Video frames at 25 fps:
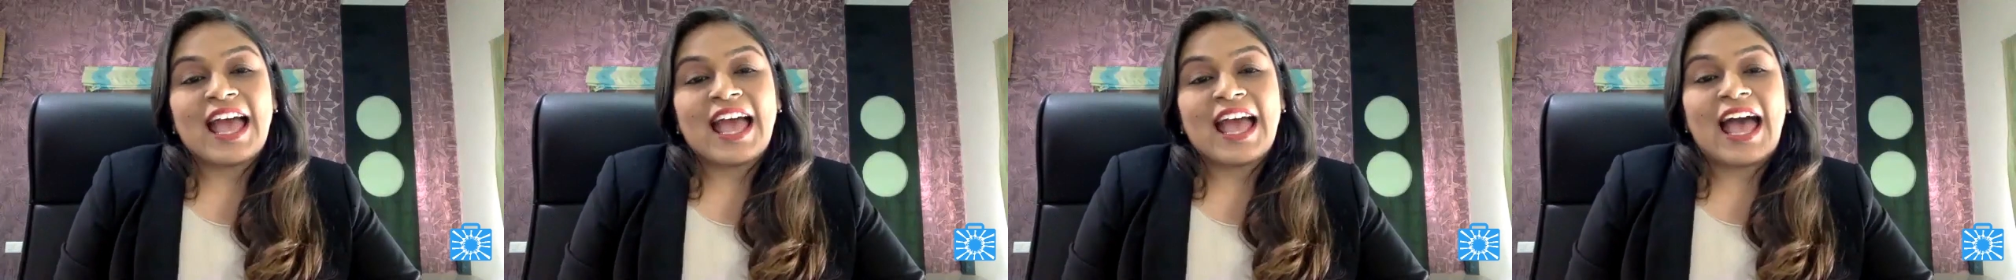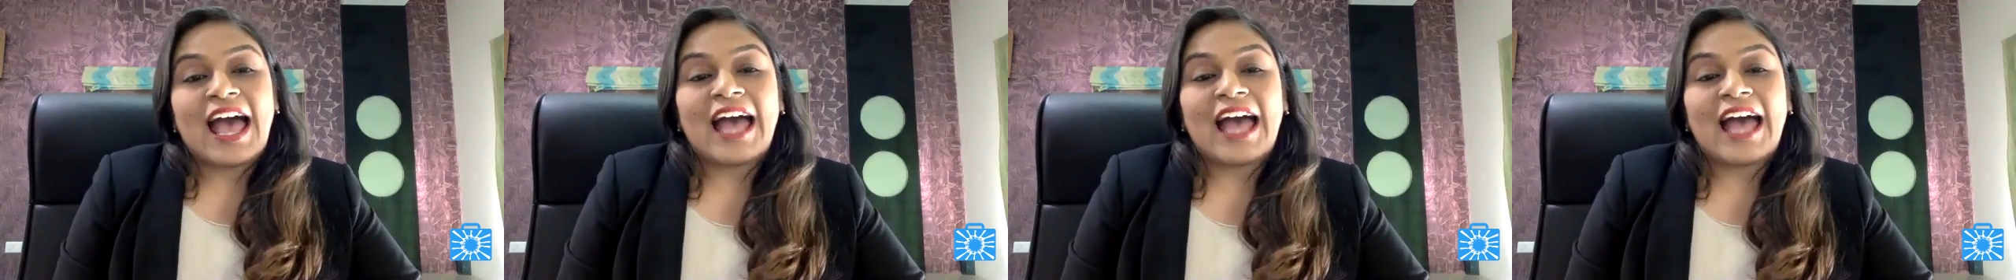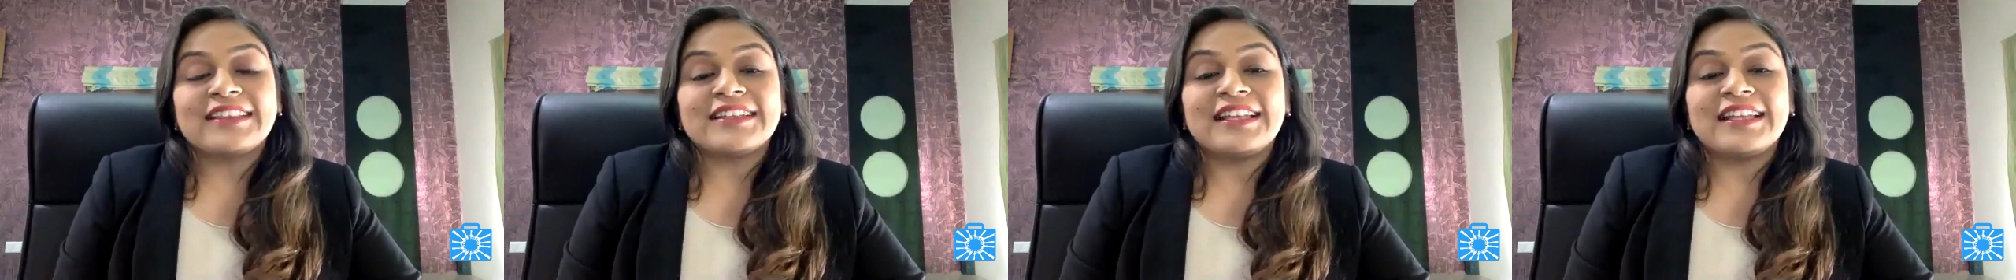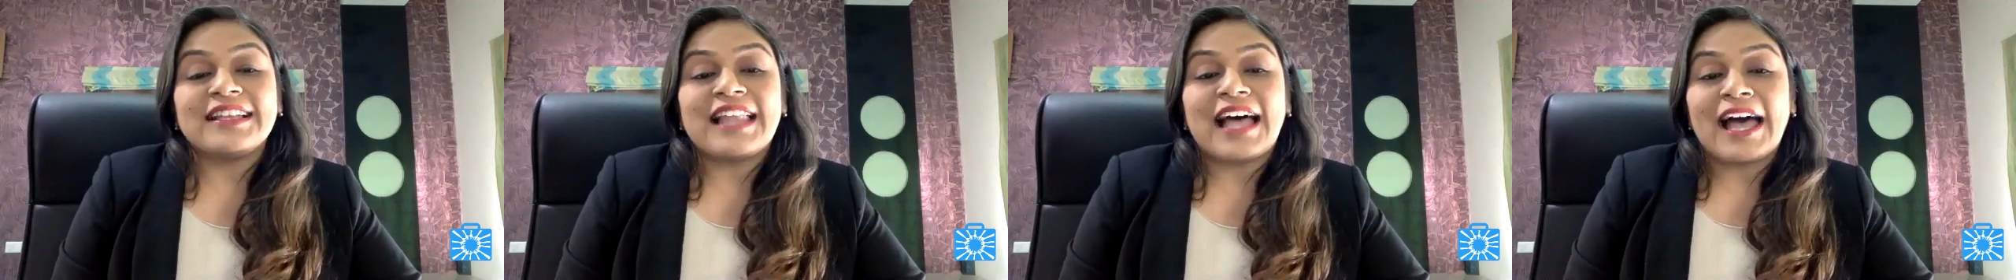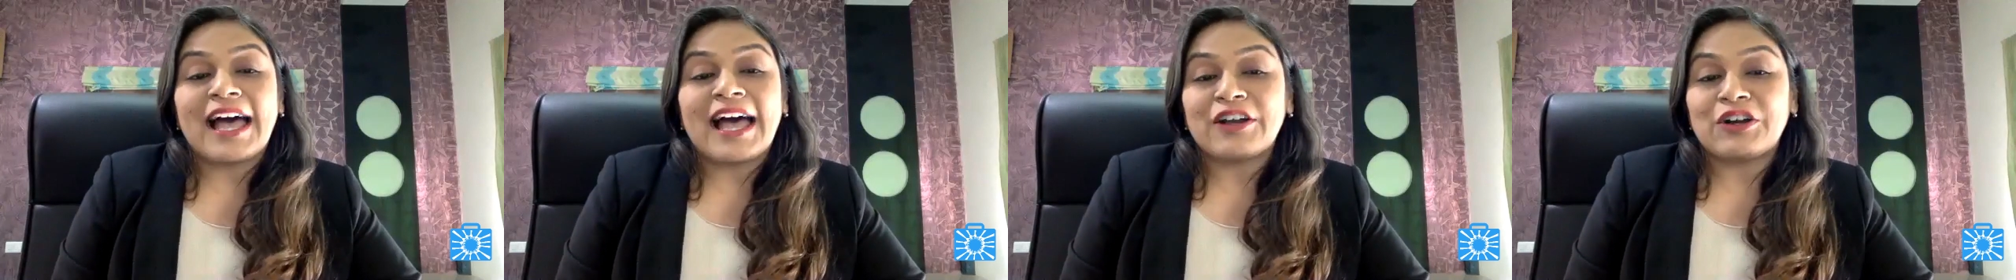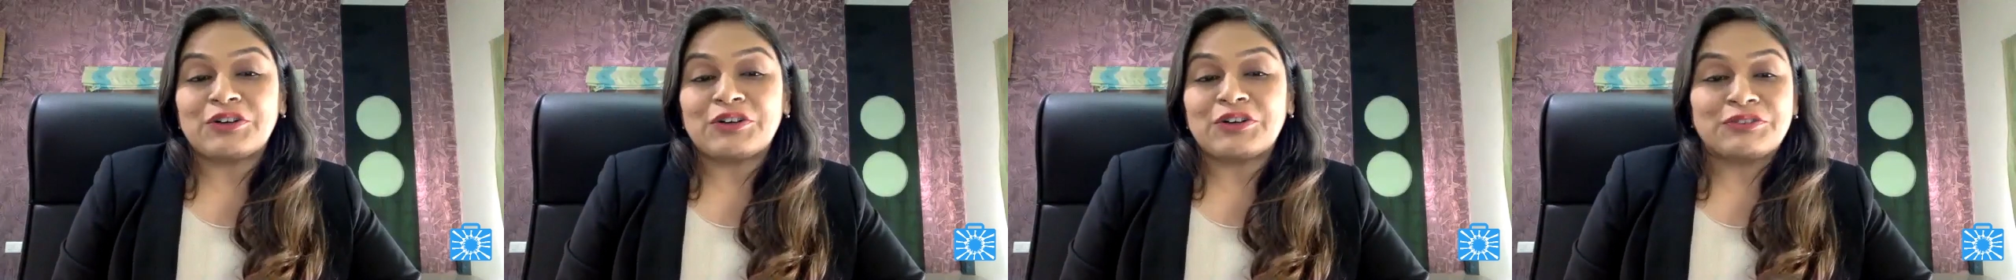And the
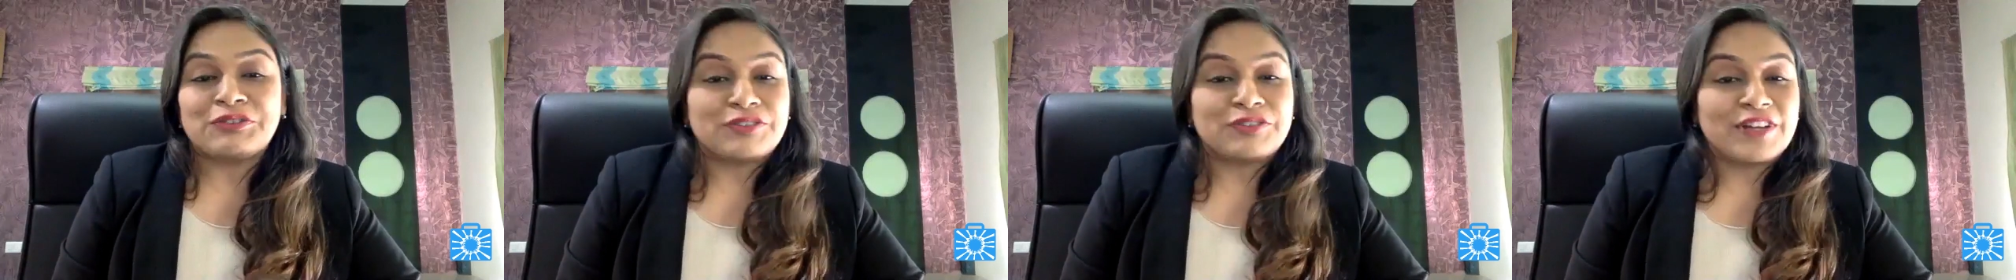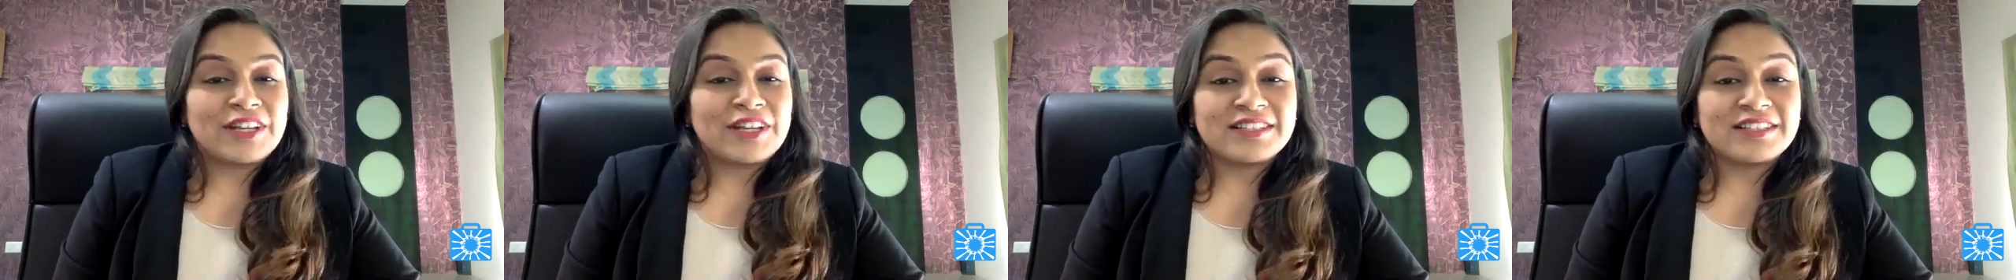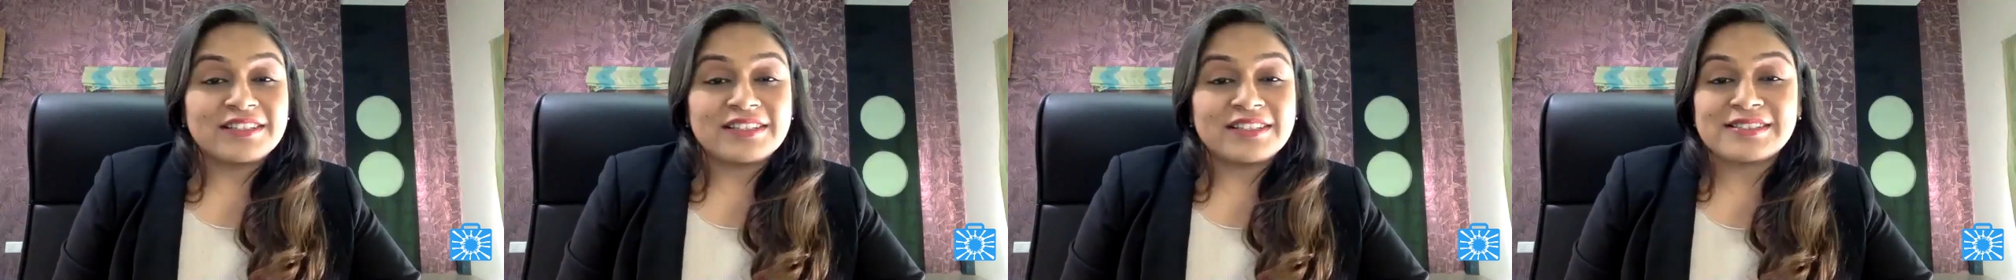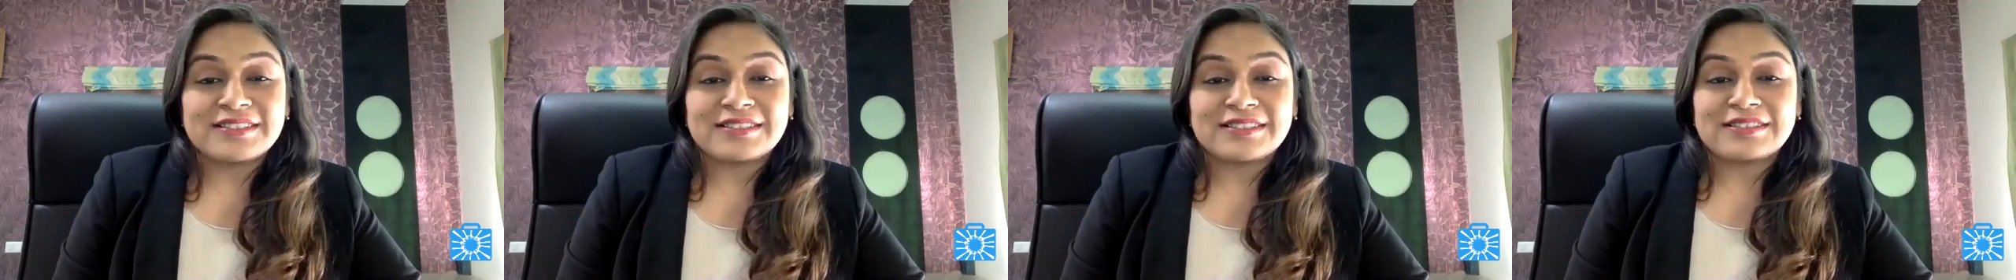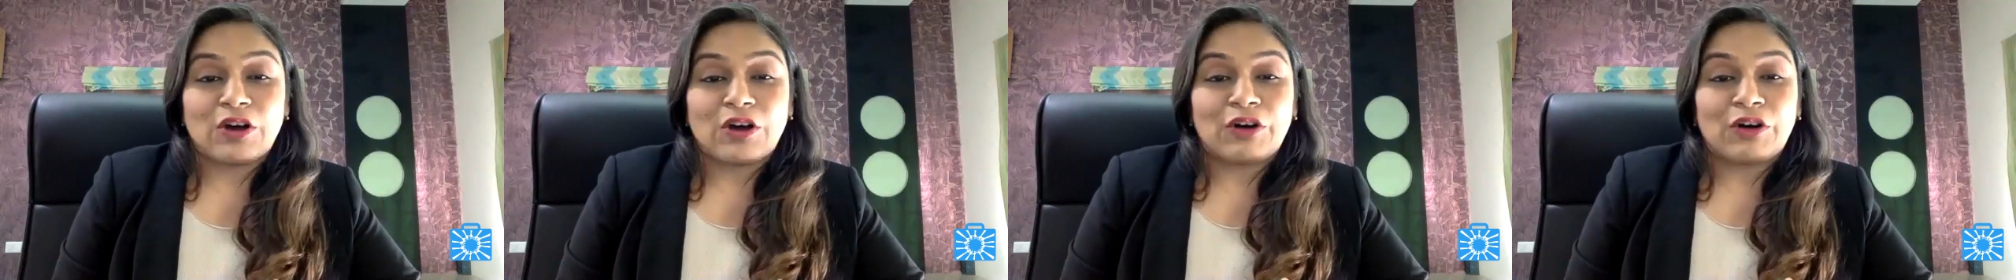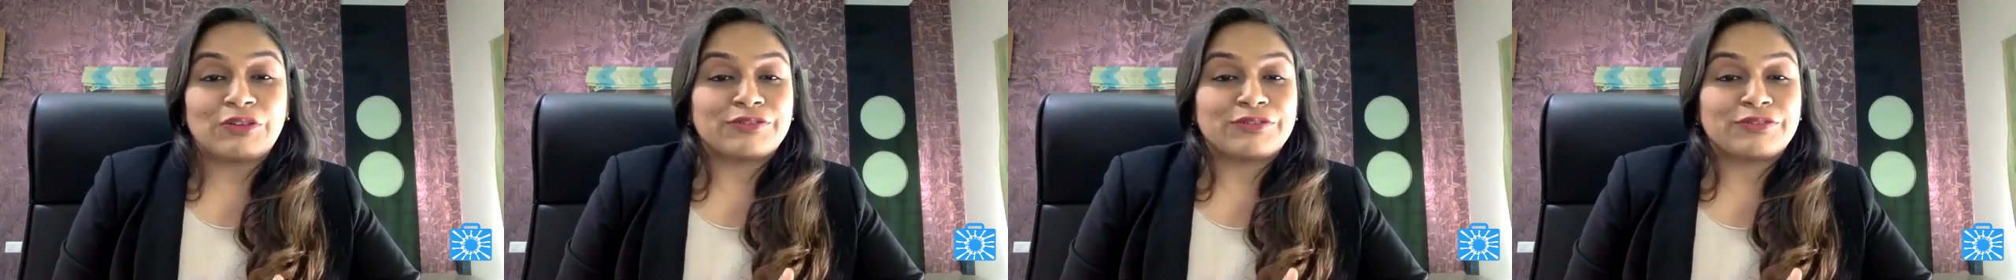lack of
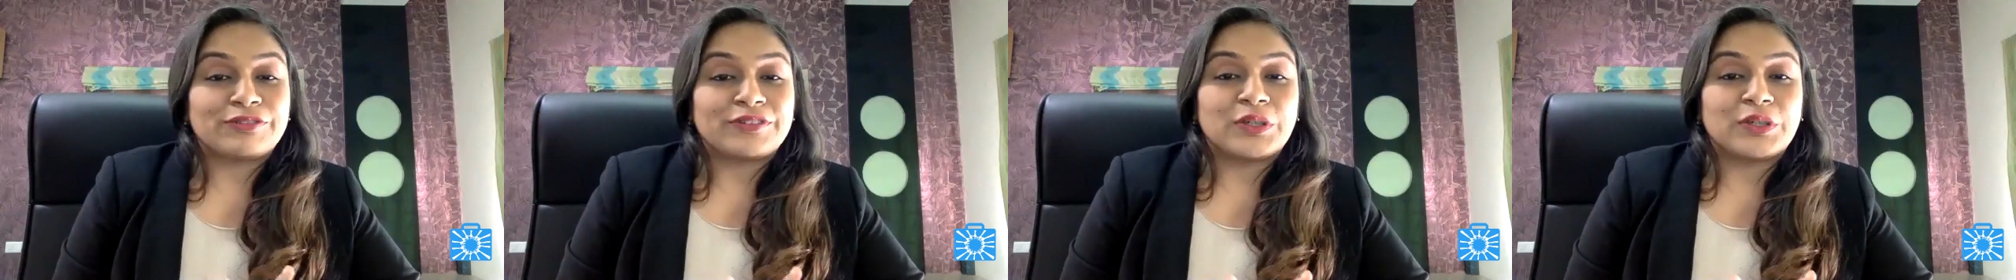readiness of